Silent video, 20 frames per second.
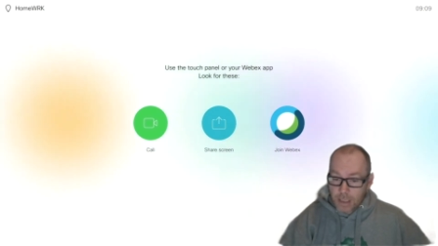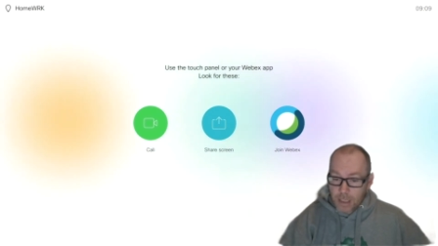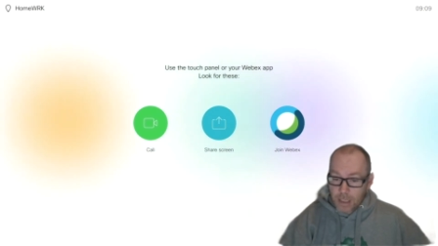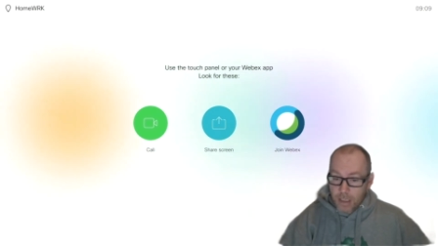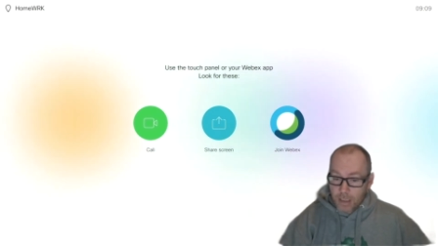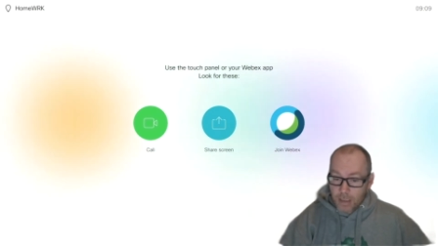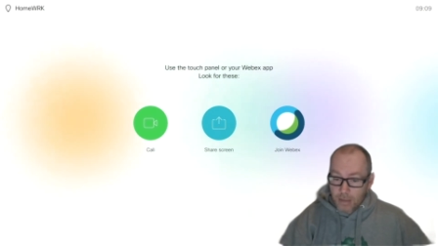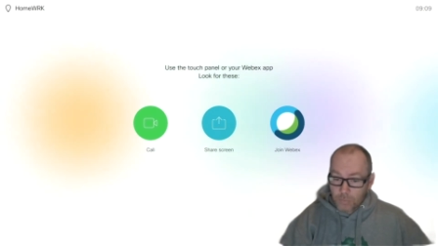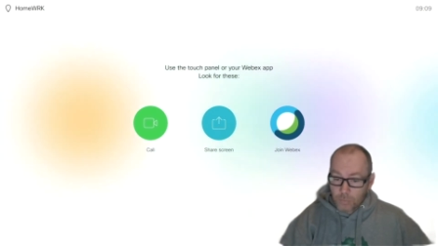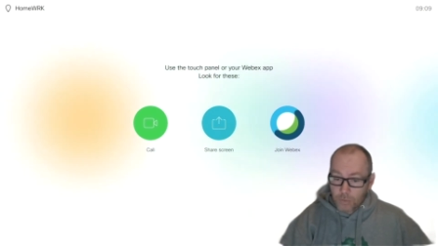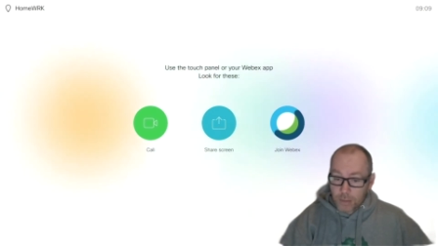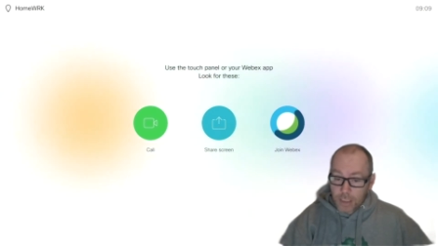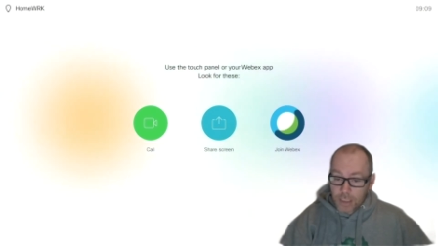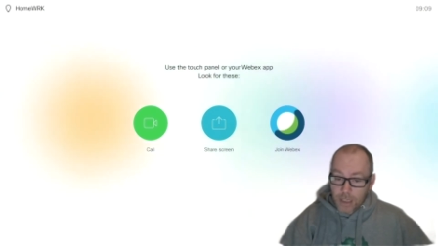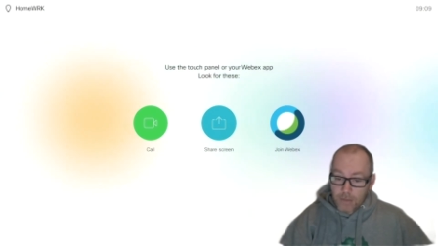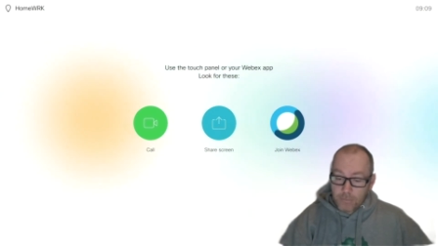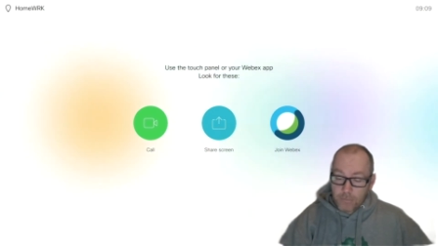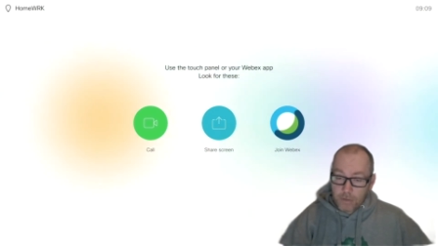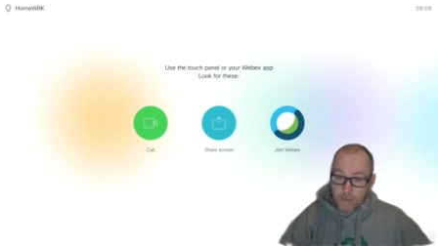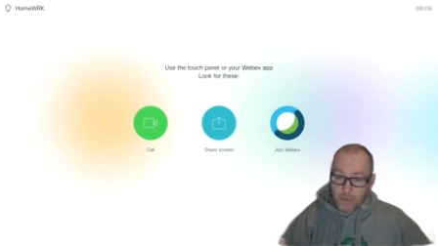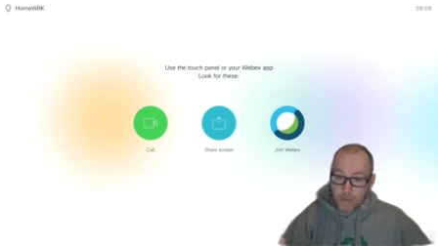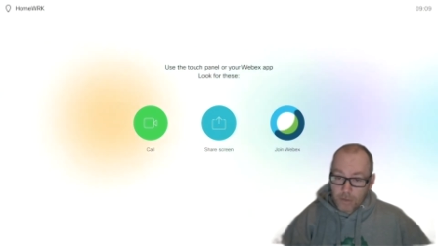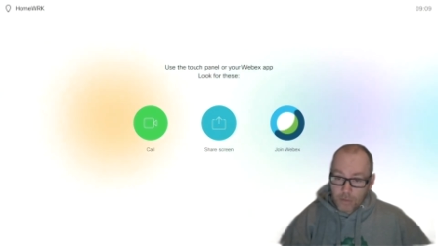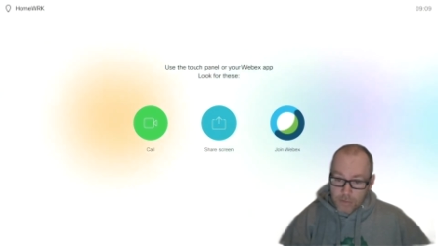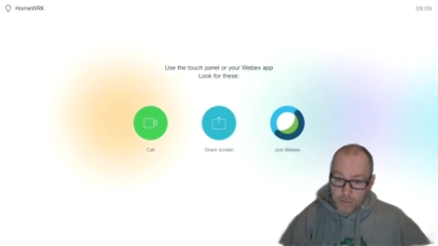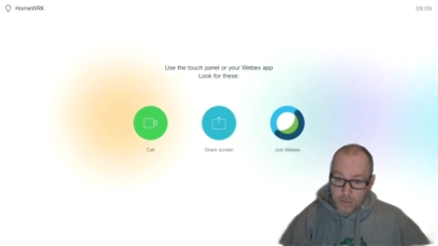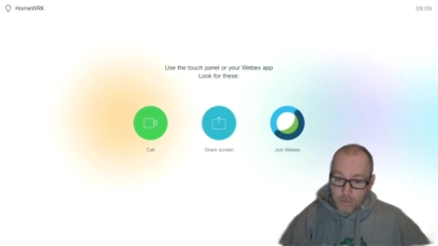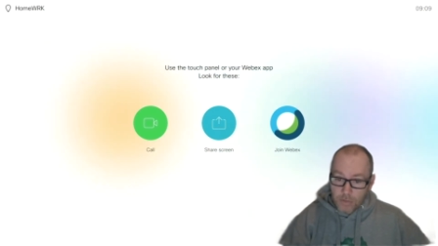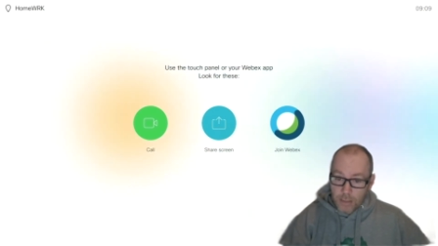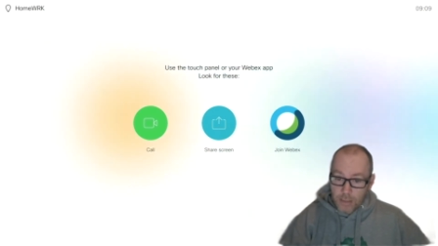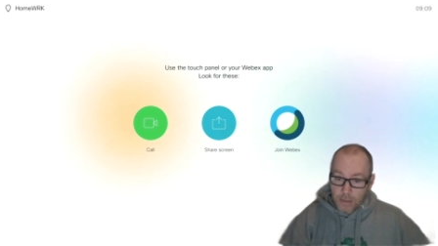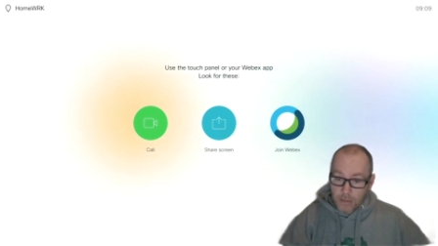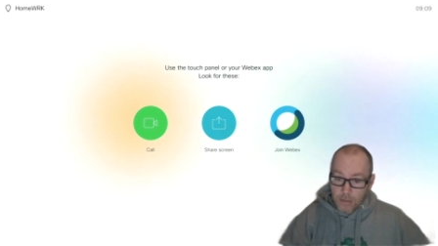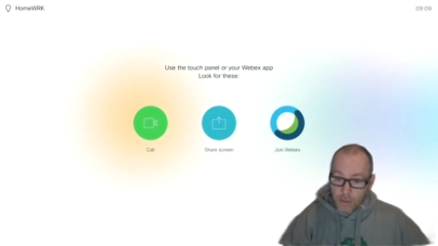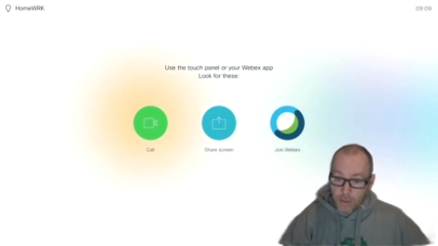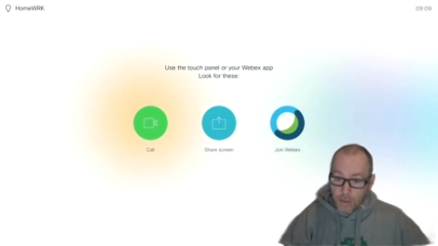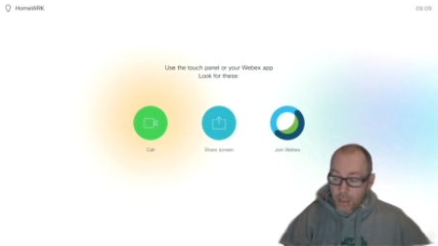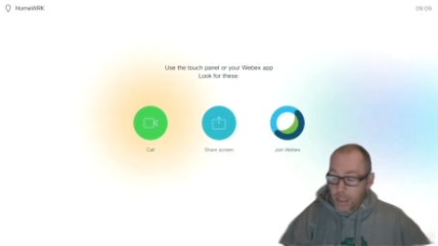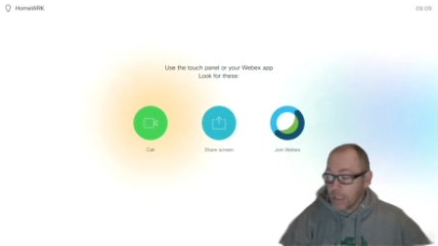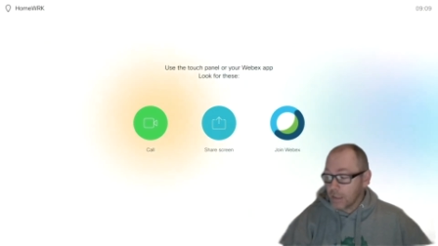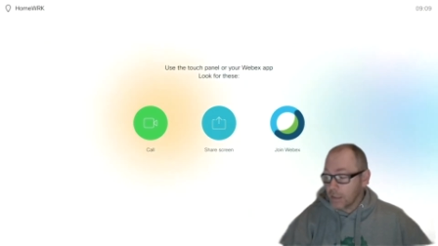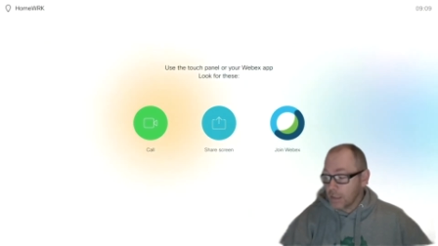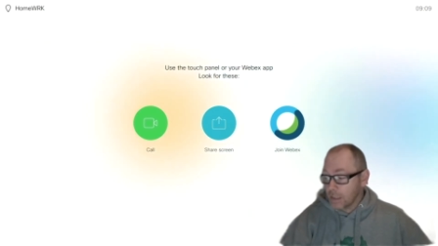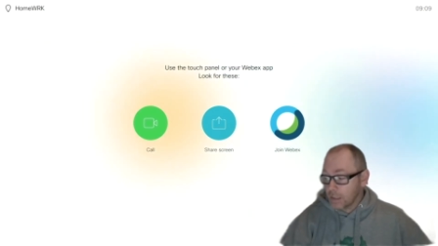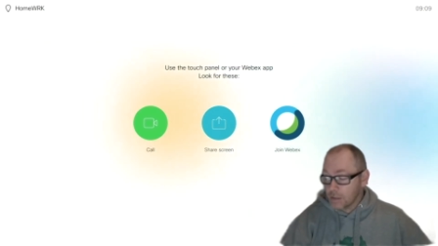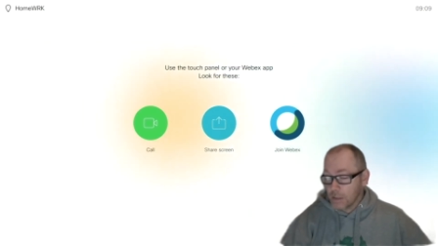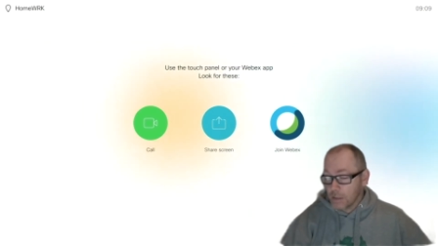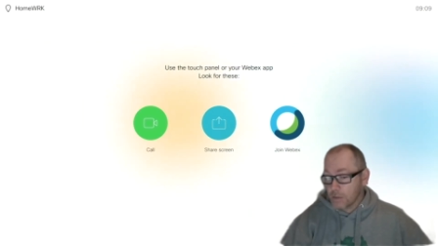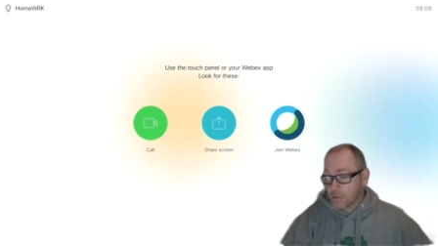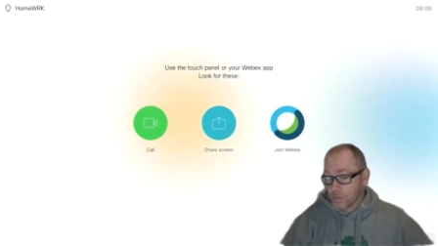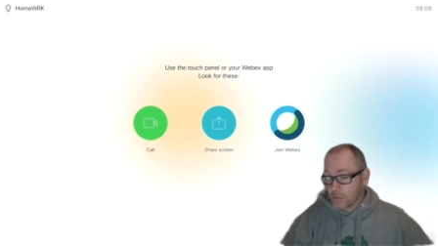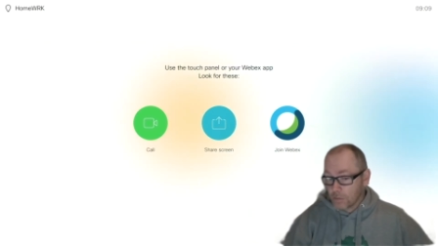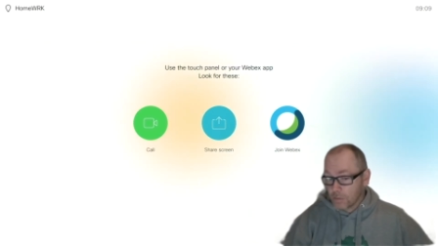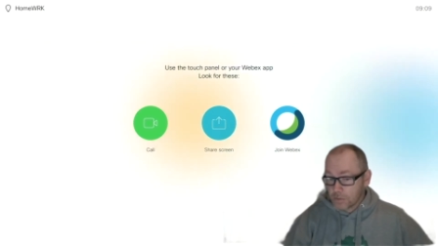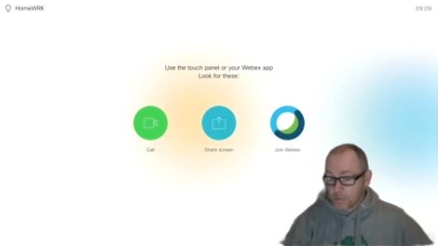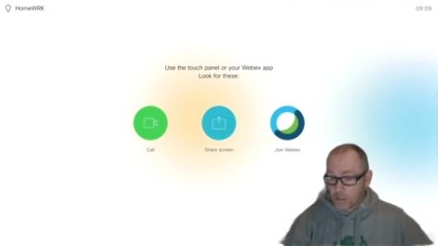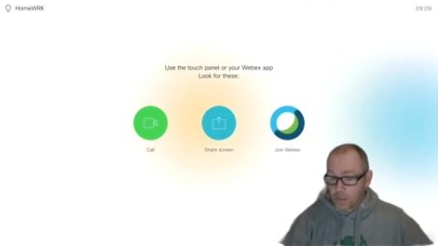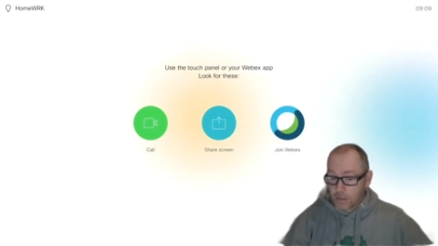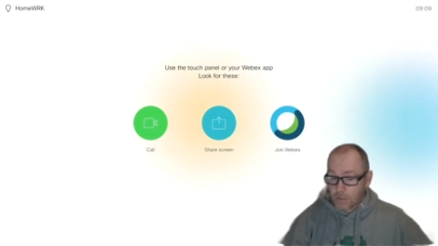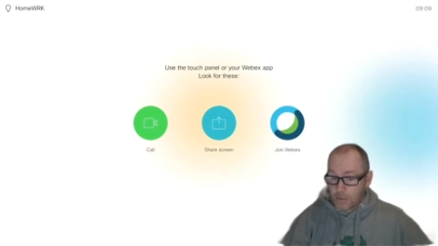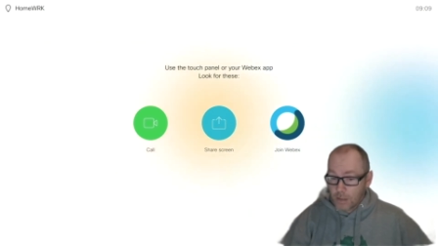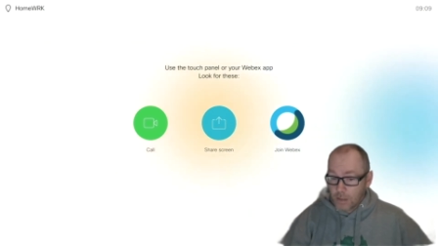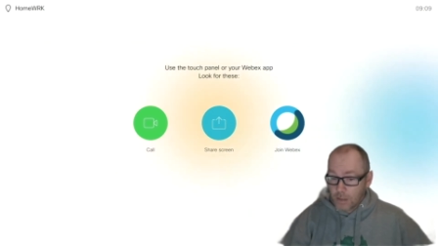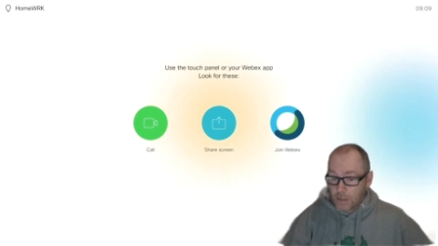and we gave her an on-screen alert. And then there's also